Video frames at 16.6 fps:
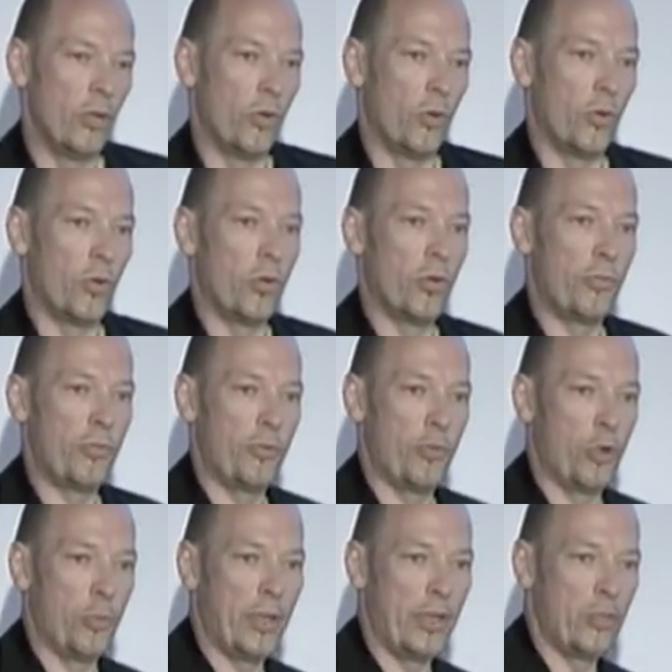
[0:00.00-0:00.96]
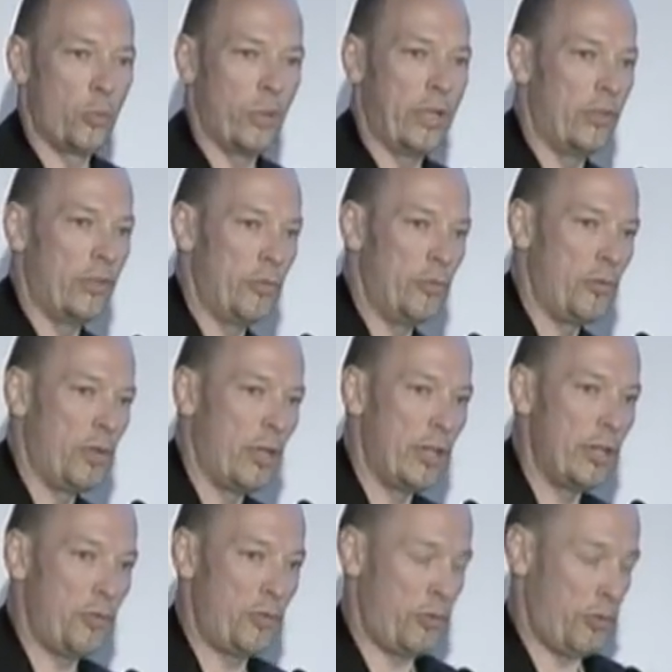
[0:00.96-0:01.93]
or 4 by
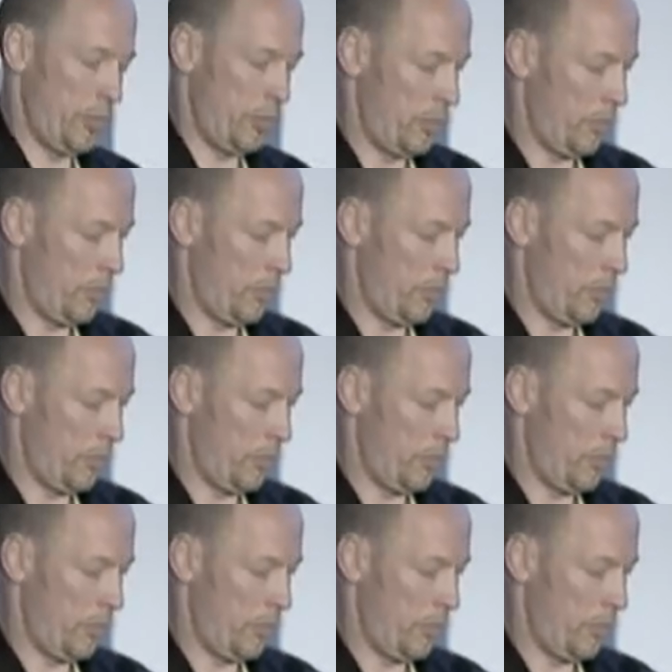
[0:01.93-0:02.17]
25